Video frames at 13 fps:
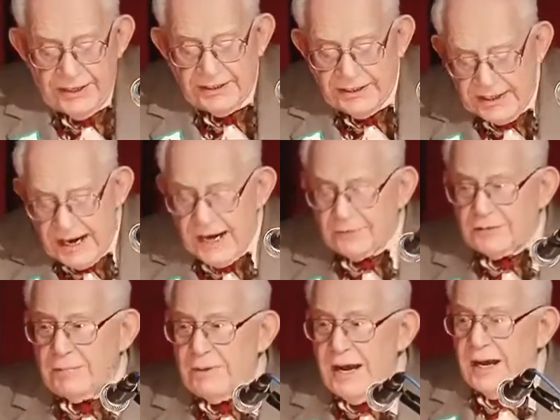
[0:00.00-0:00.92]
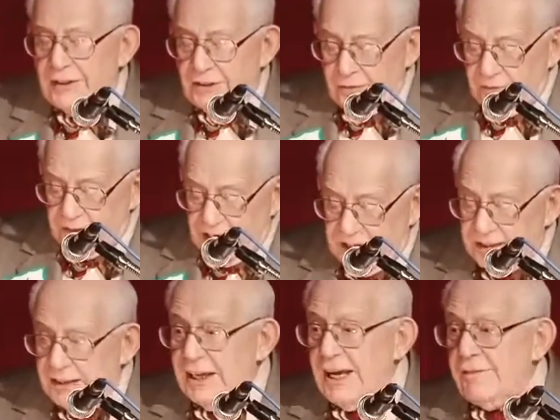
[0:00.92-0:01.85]
in the aftermath of
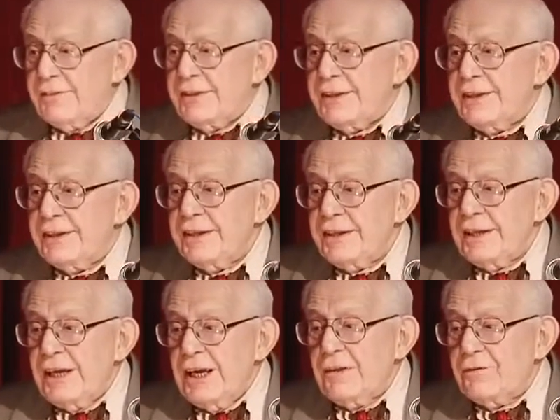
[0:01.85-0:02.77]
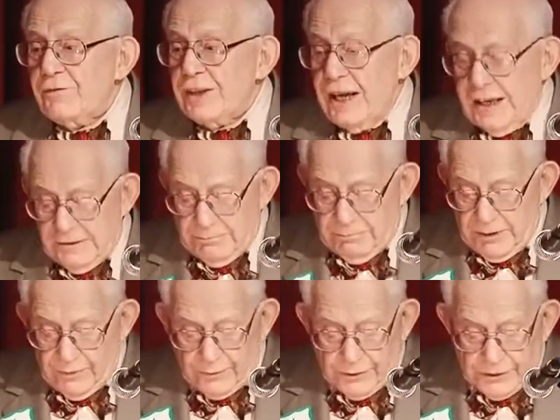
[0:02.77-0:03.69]
9 11, if not
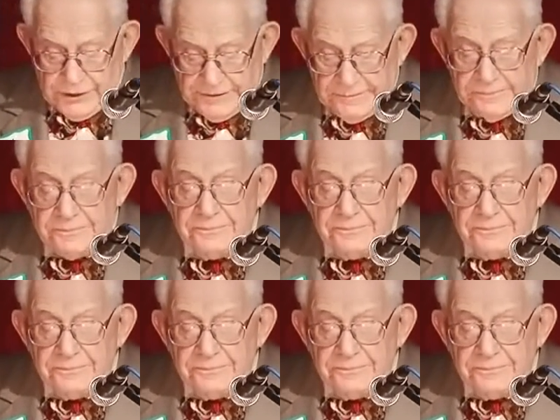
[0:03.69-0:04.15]
before.